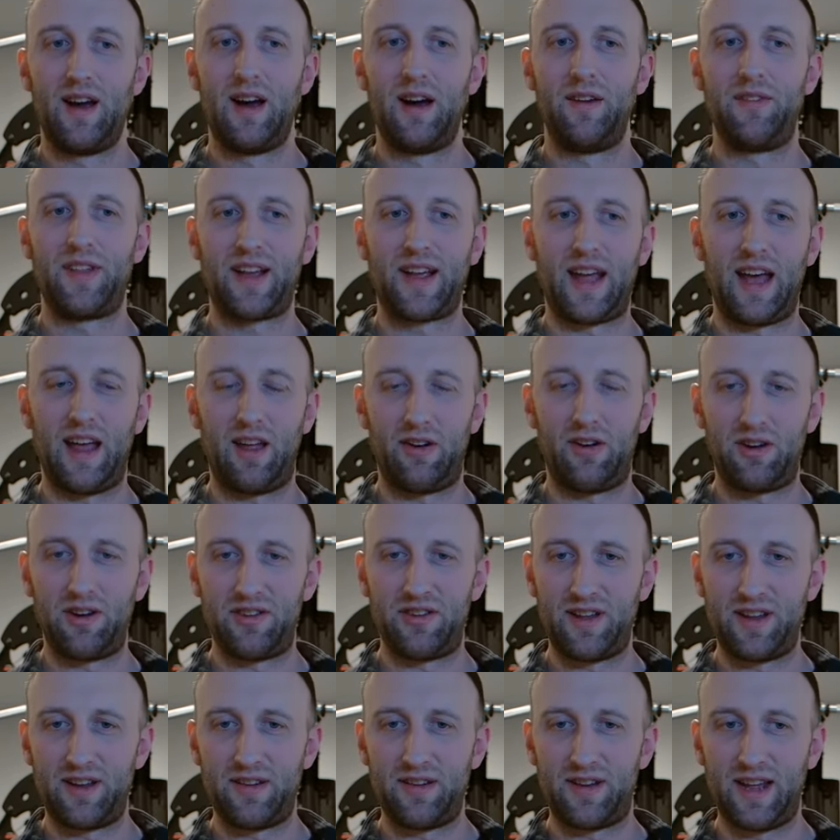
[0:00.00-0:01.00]
of the
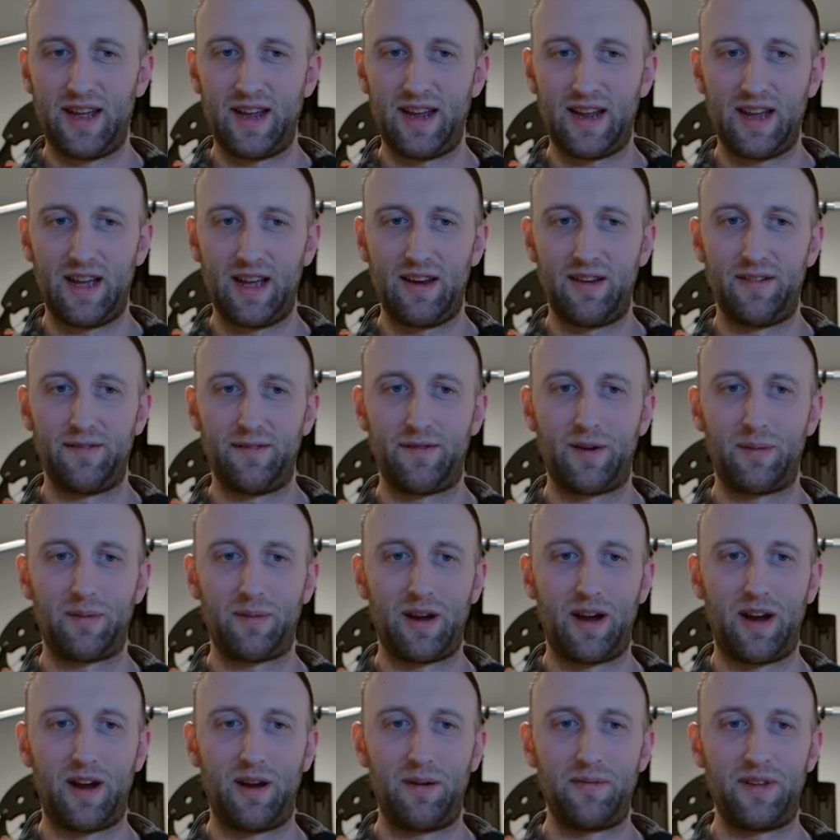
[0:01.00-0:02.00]
calories that you take in
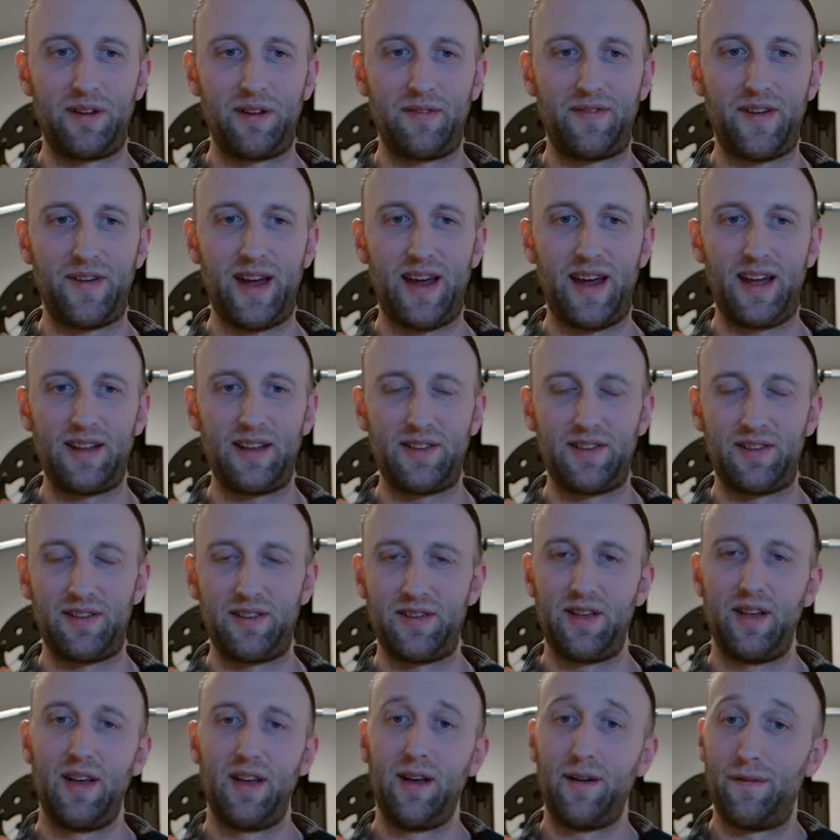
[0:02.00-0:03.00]
from carbs and
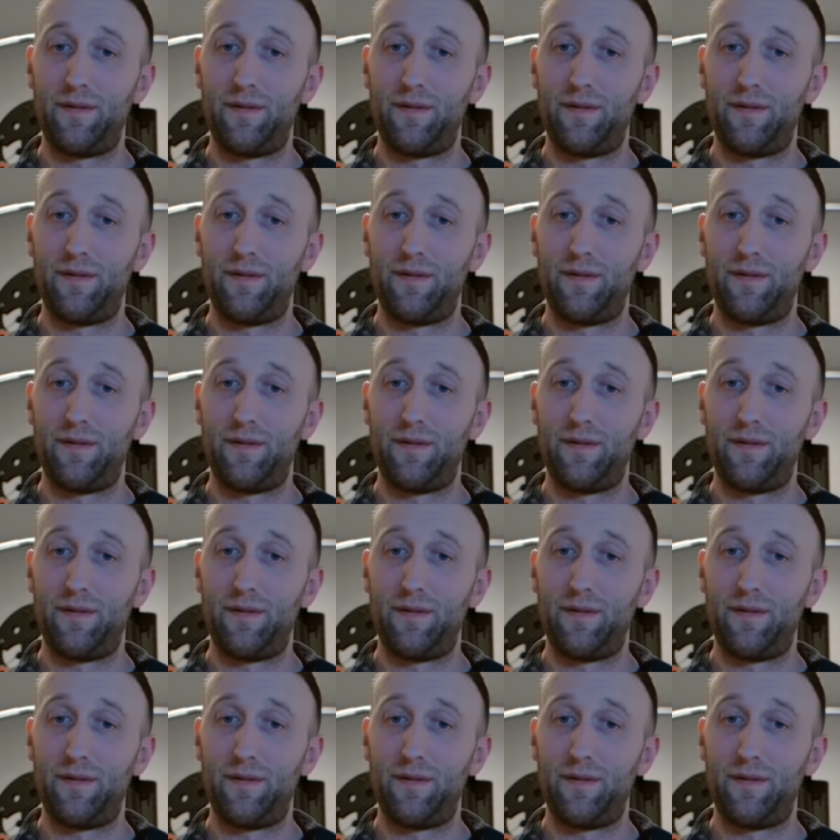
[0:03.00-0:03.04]
fats,